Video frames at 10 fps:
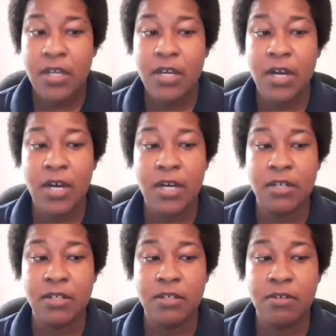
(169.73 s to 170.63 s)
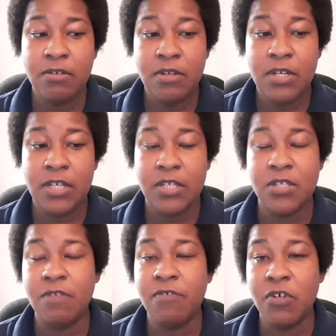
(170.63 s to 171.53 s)
Uh, Nikki's
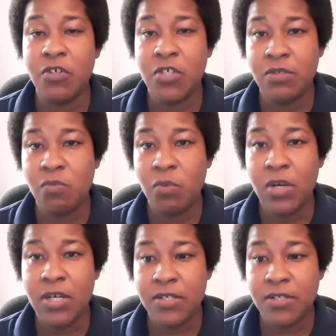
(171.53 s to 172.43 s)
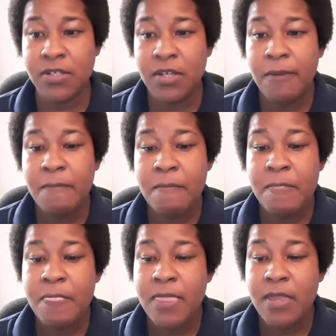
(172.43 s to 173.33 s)
devotion was
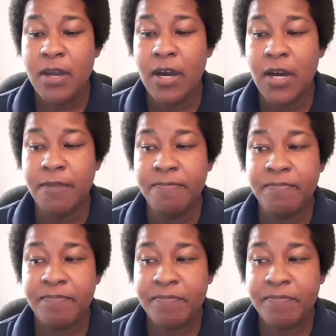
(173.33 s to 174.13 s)
um,